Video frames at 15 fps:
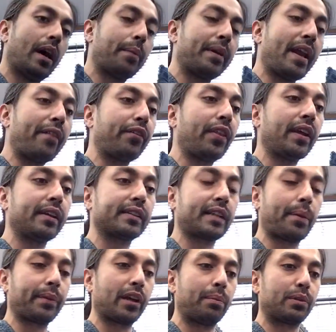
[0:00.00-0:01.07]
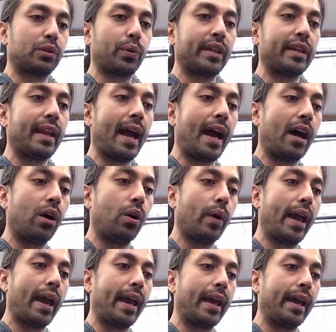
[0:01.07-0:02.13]
I mean, everything is coming out between
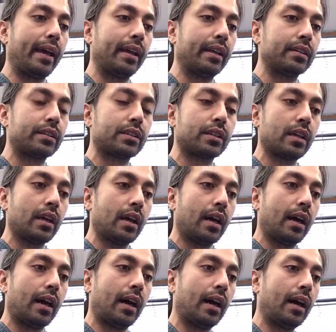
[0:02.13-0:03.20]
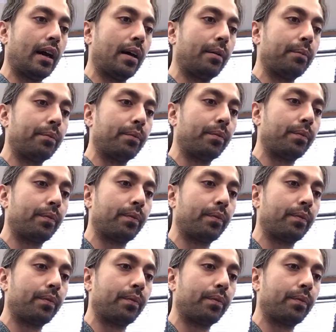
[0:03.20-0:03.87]
now and um,